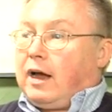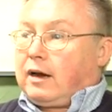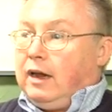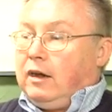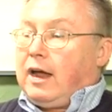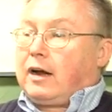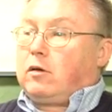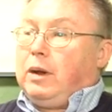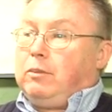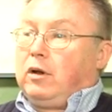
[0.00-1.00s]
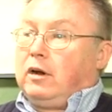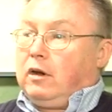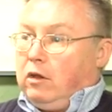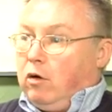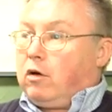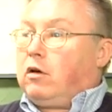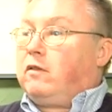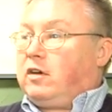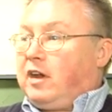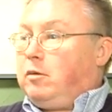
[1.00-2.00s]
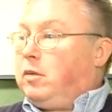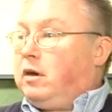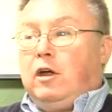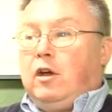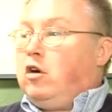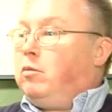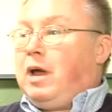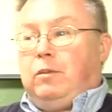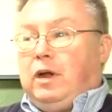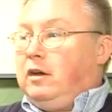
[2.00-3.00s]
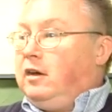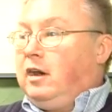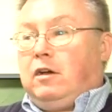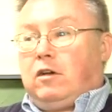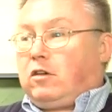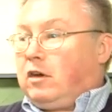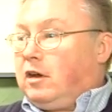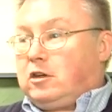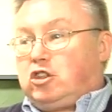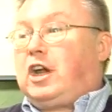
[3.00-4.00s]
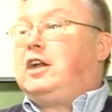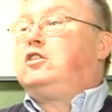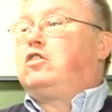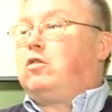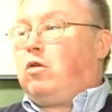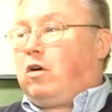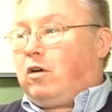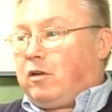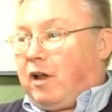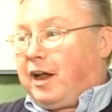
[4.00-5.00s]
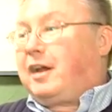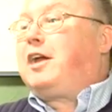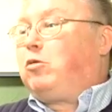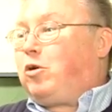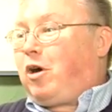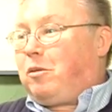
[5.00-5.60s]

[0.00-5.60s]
induct people into the order of attainment who maybe didn't change the world like Edward R.